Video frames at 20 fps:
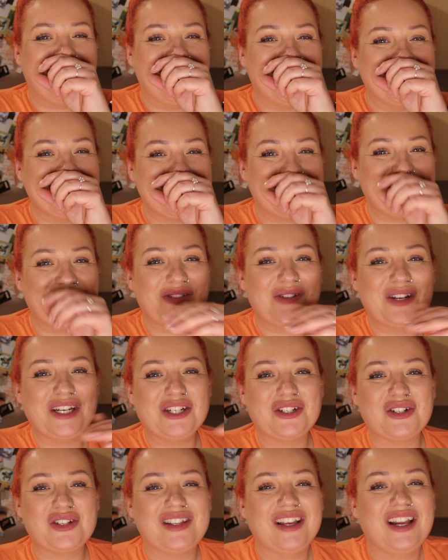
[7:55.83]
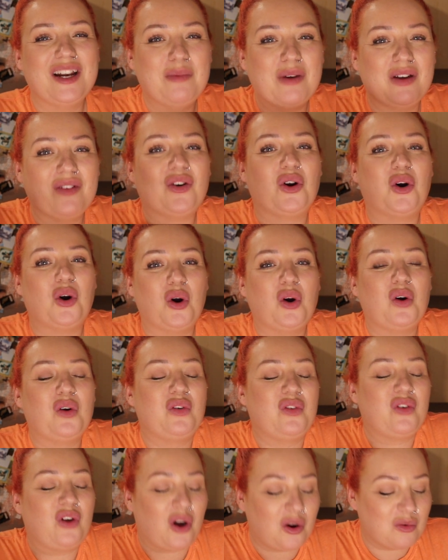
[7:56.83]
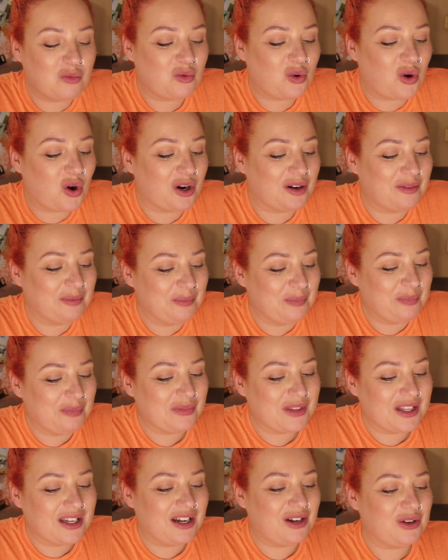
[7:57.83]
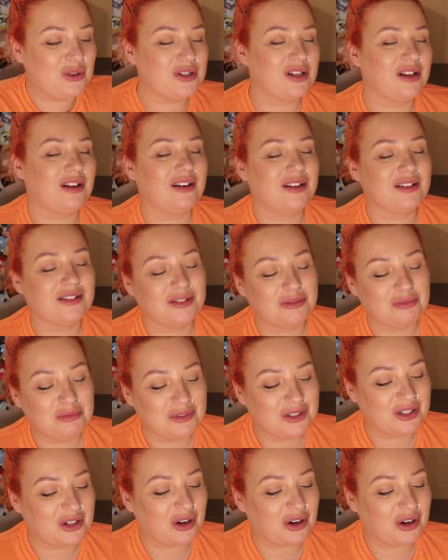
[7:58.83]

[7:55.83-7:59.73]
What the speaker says: Do you know when you're just in a bit of a huff on one? Oh